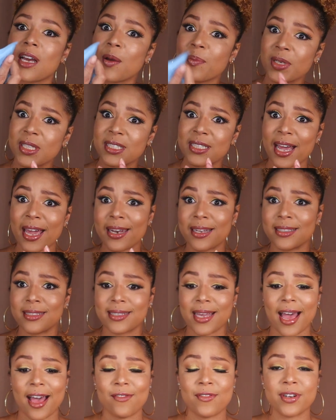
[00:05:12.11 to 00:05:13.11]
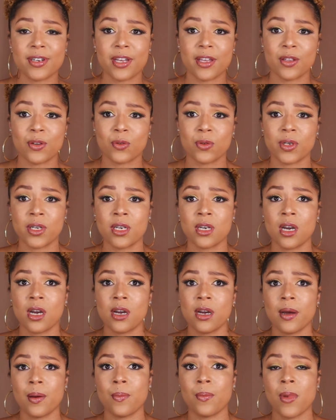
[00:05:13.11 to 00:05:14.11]
I'm excited to have another one.
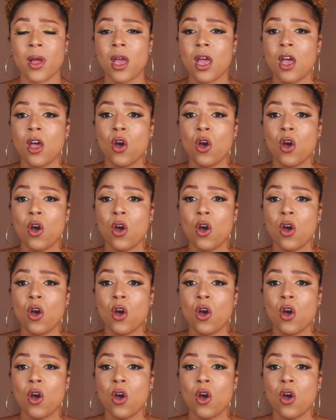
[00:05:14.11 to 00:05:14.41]
Um,